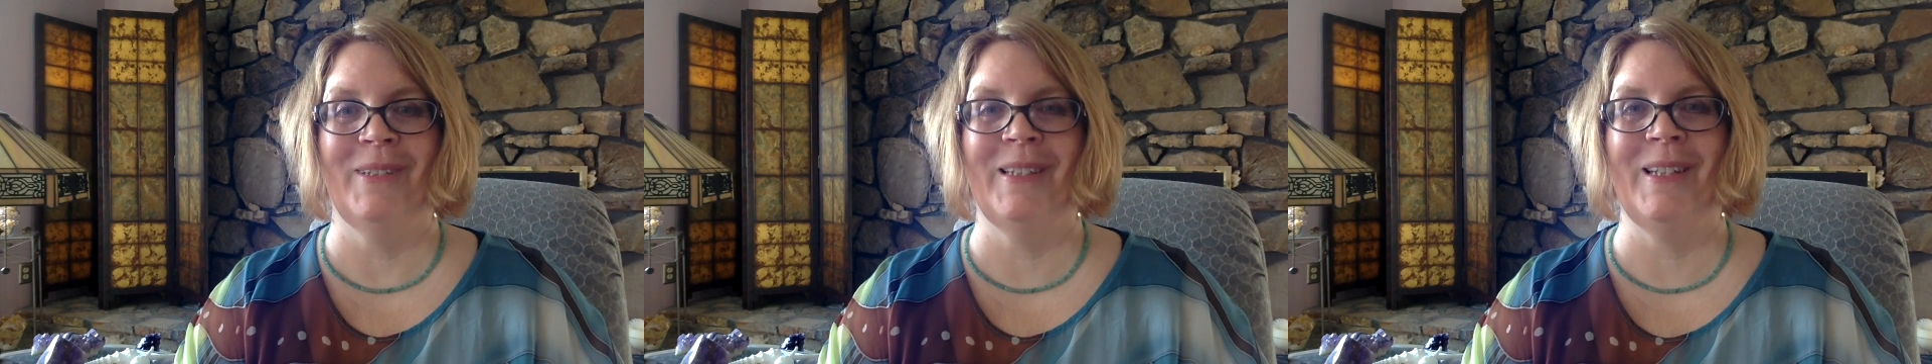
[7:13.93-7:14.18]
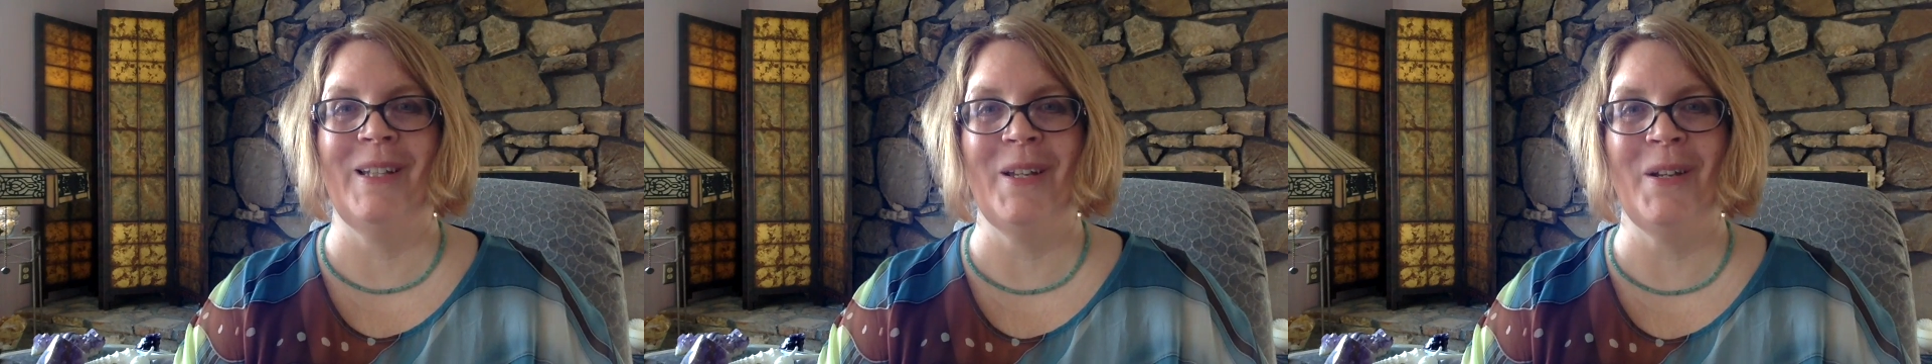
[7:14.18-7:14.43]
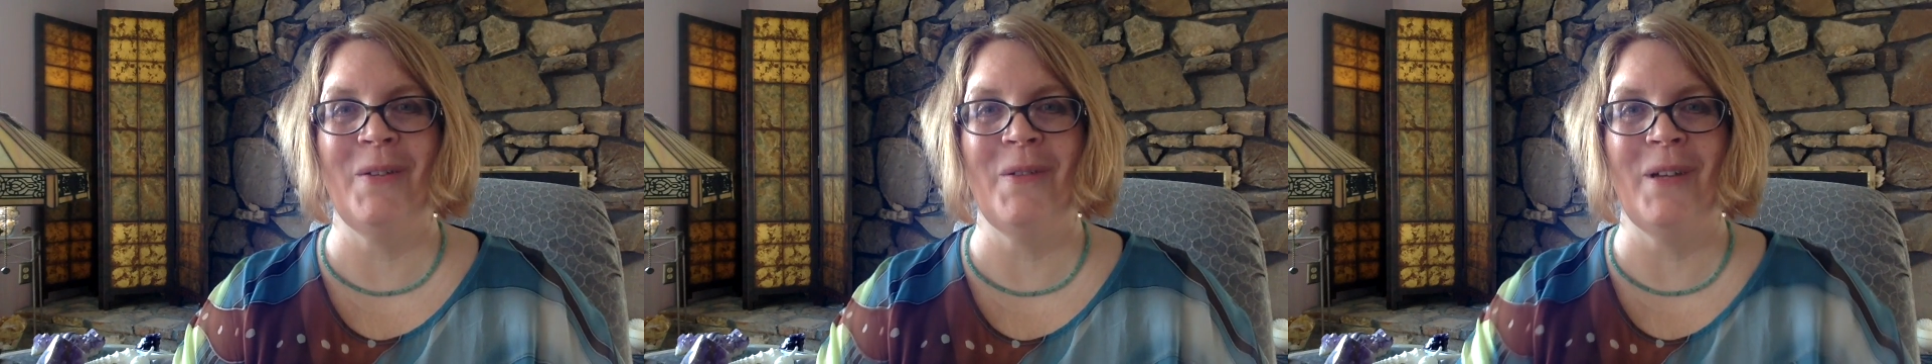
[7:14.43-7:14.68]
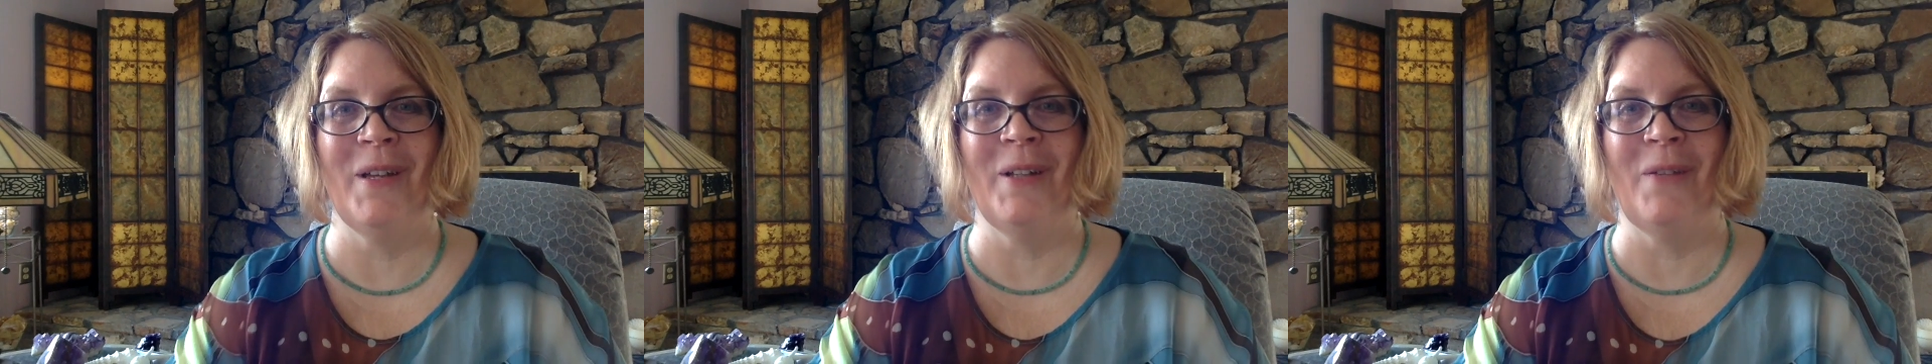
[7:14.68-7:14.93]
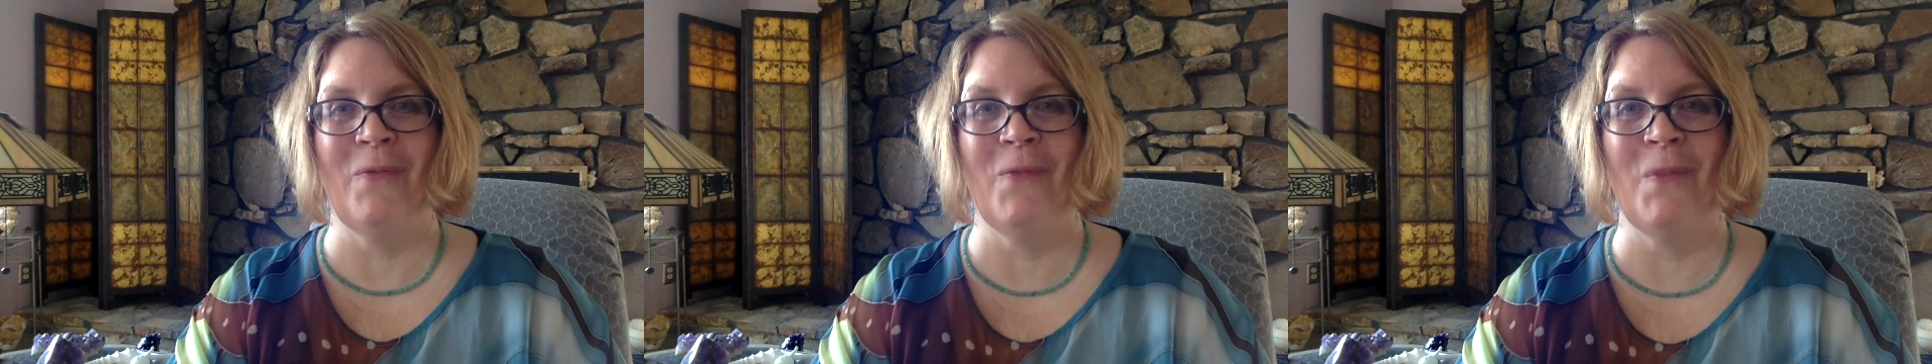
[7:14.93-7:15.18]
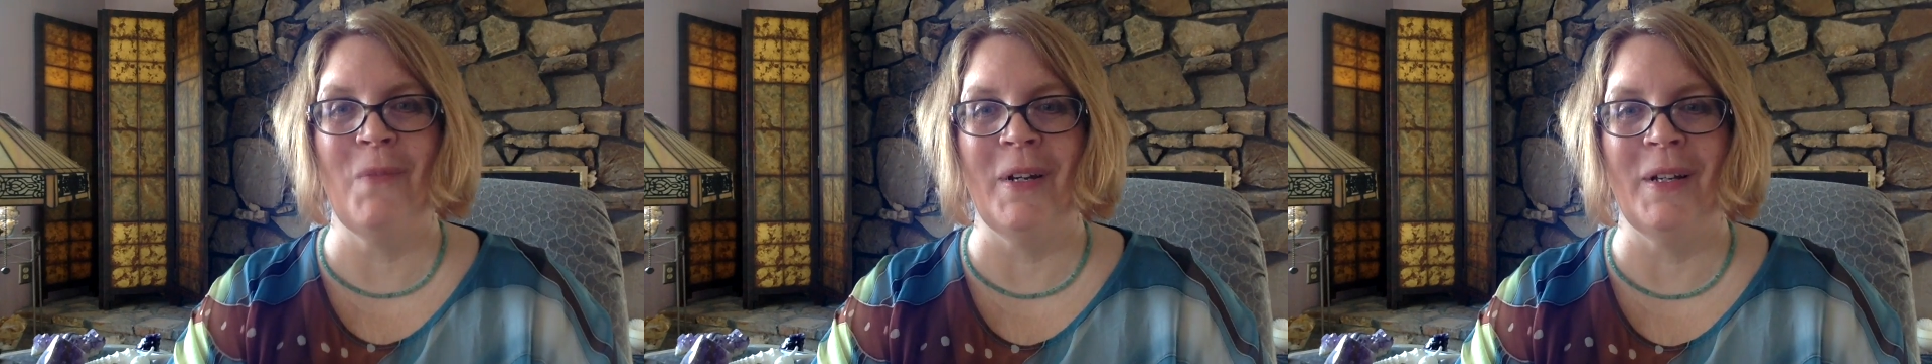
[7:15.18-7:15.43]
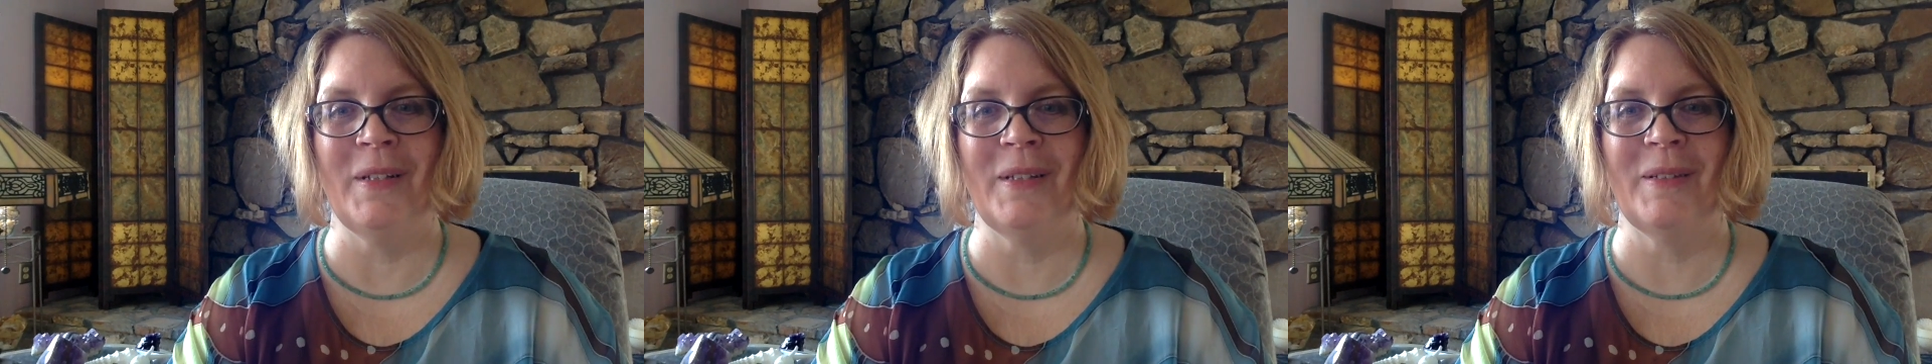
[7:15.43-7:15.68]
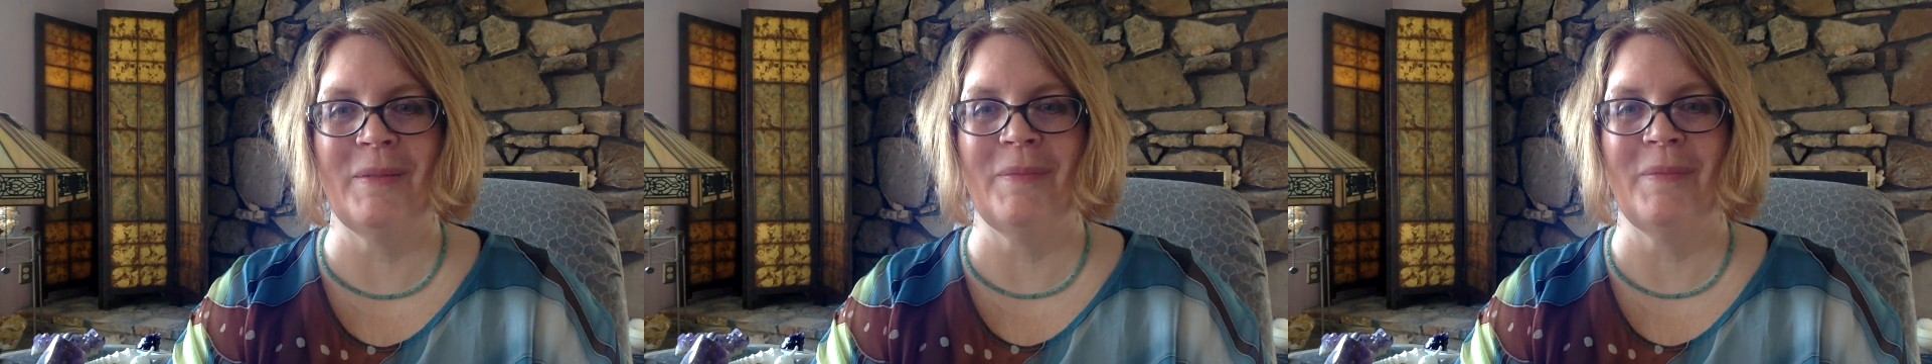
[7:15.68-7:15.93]
See you in a few
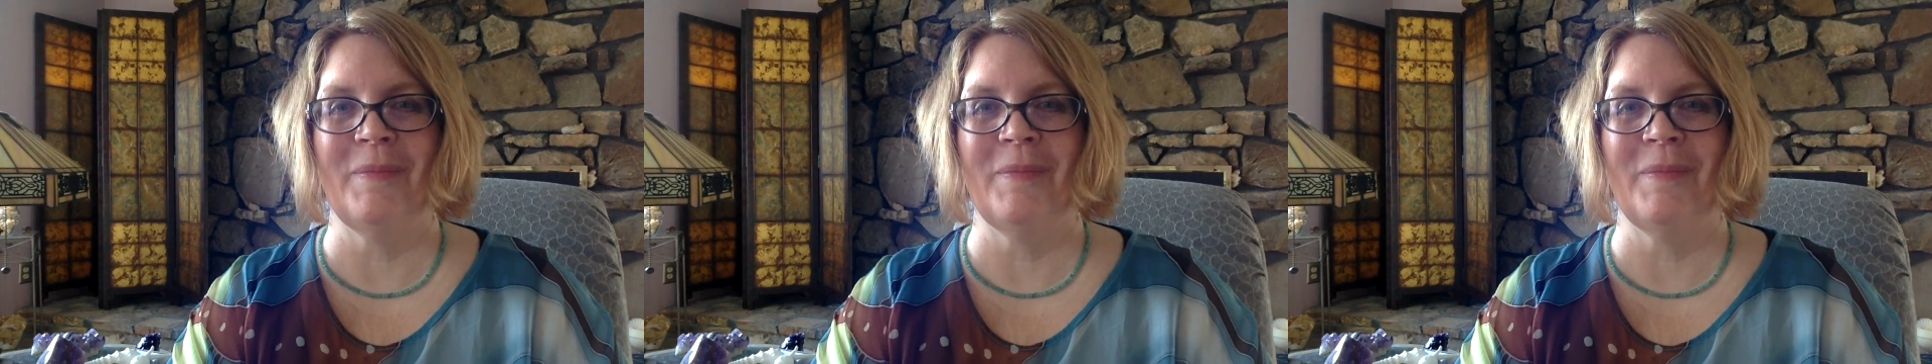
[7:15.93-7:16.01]
minutes.